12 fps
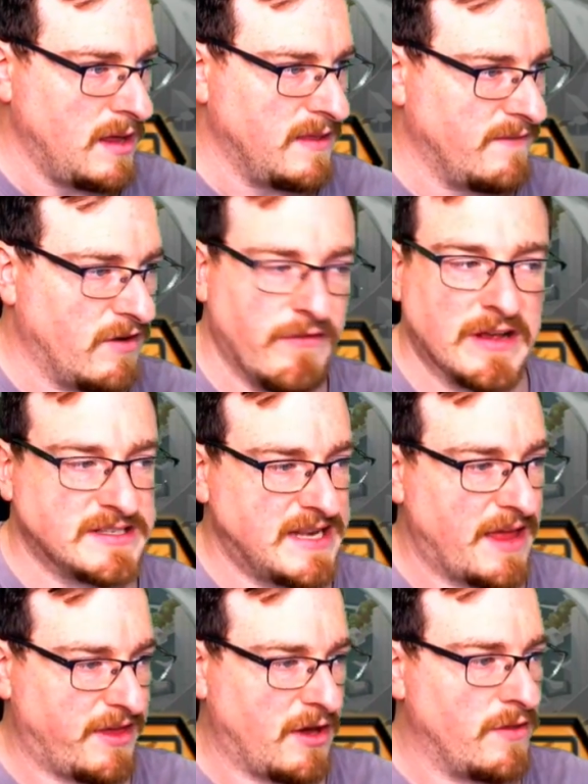They've given us
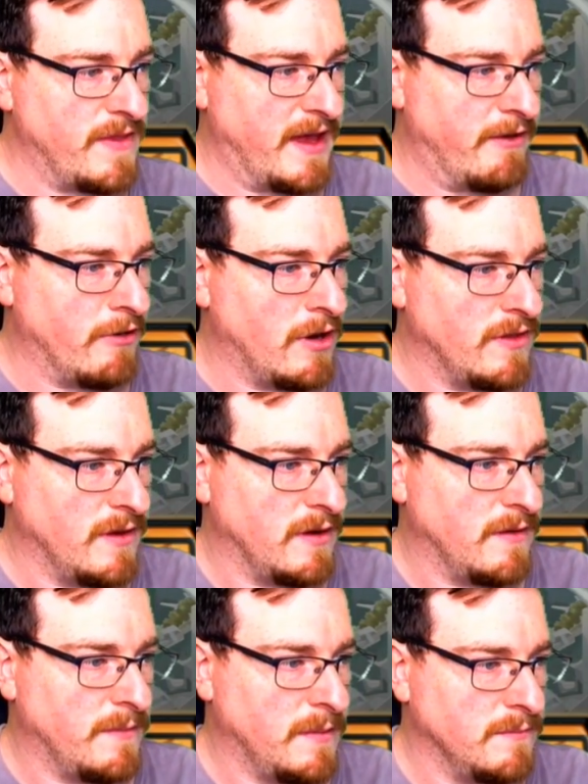nothing on their on
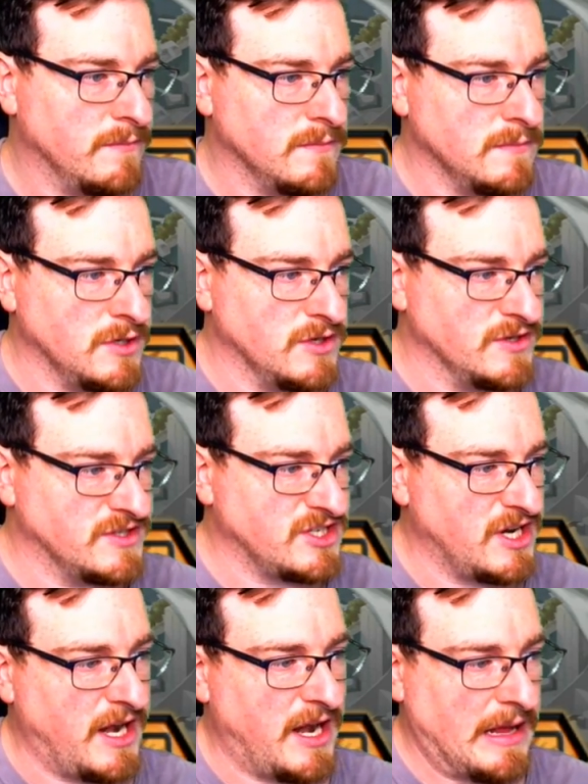the Mutants
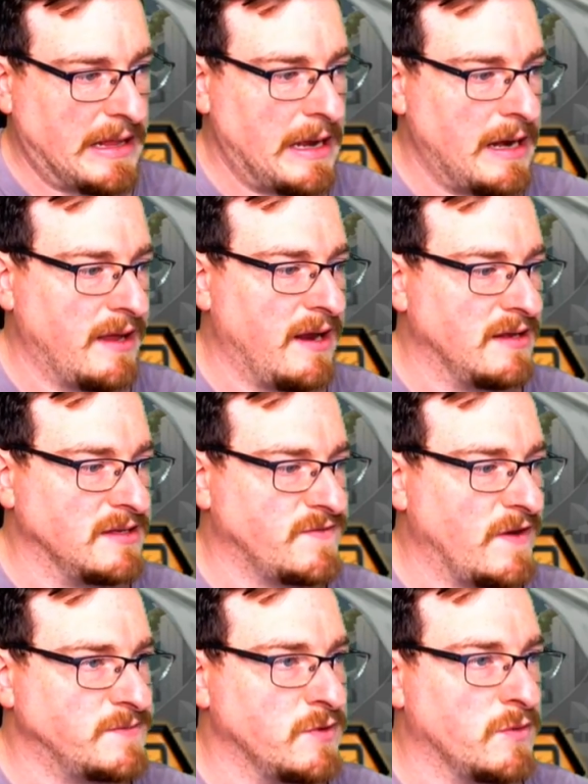Genetic Gladiators
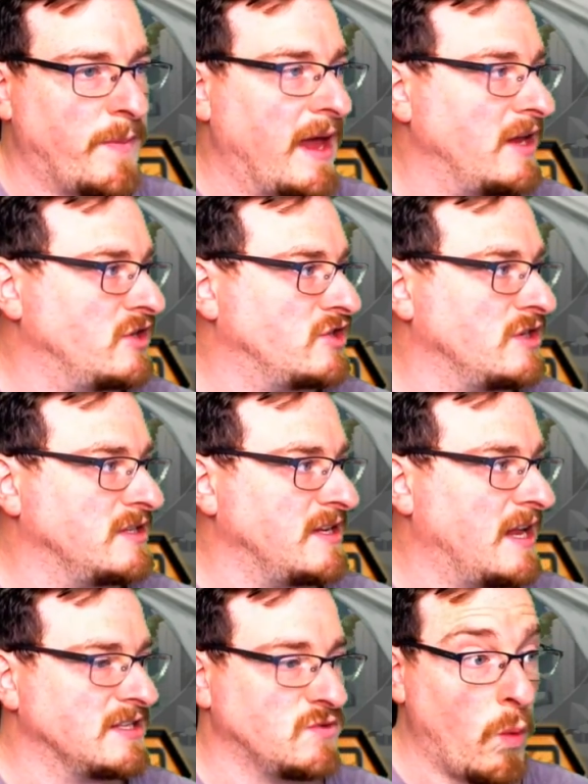Facebook page to
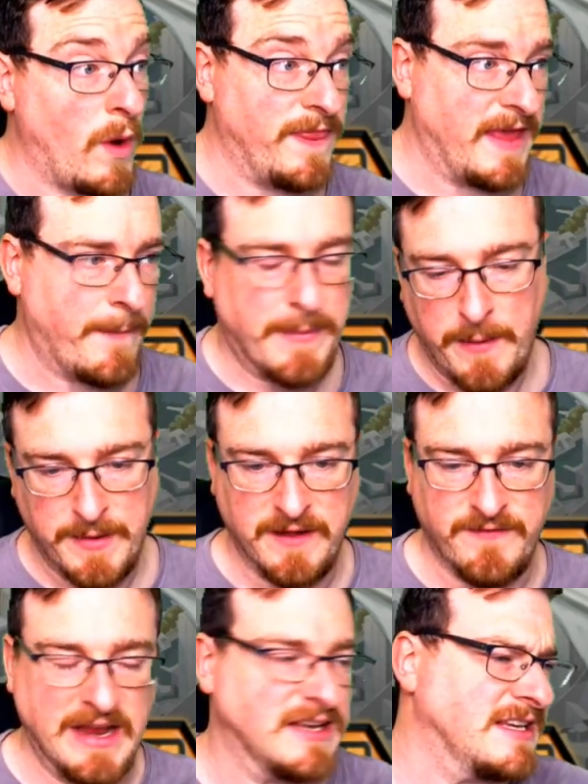tell us when the upcoming
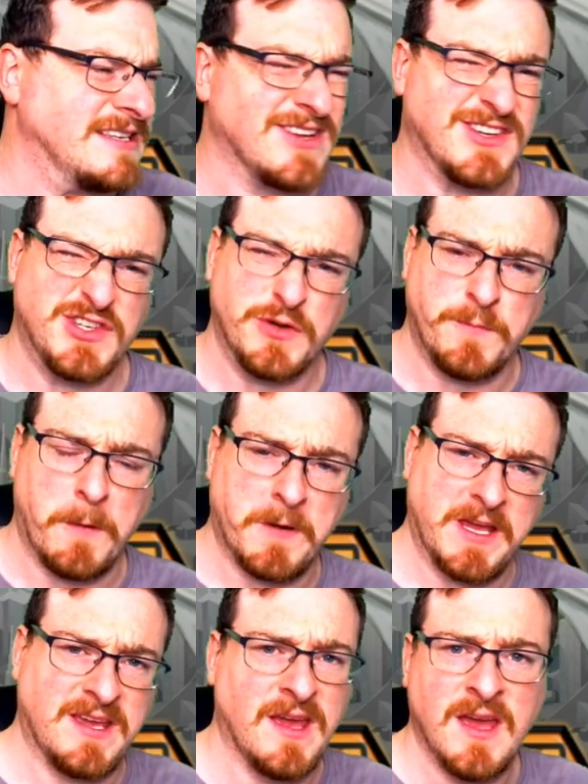event is. I should
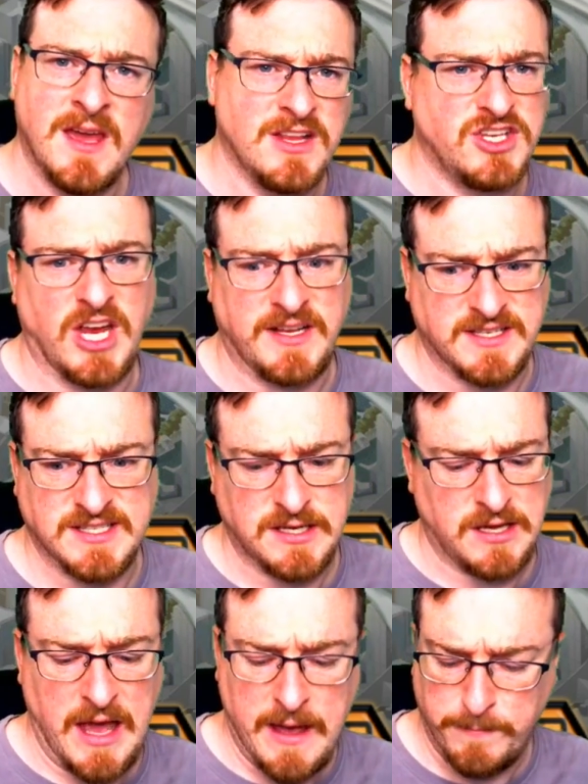probably check to
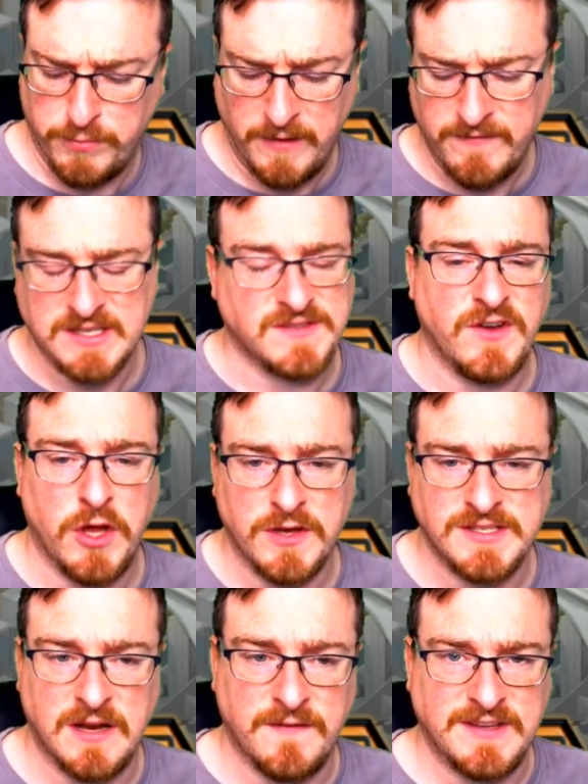see previous
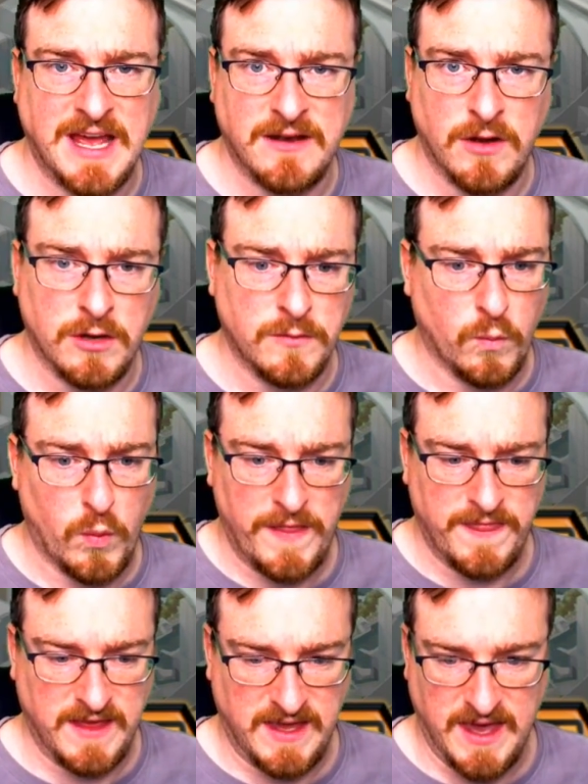videos that I've done on
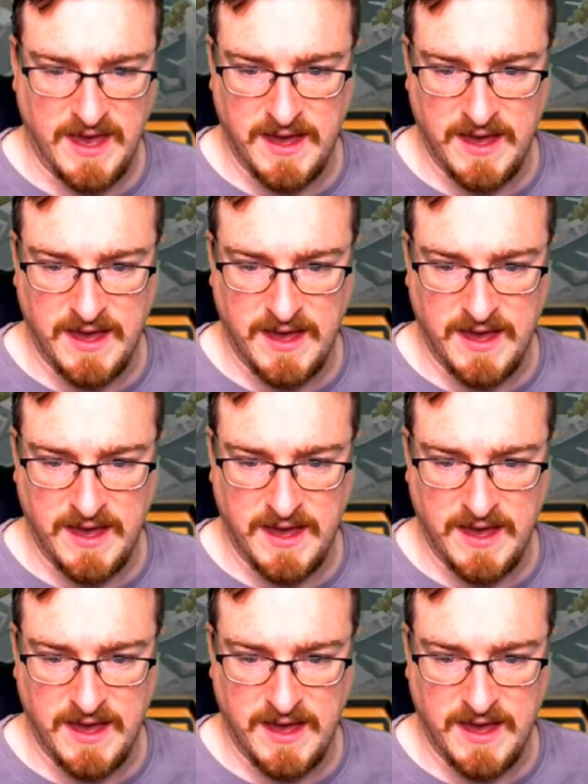when the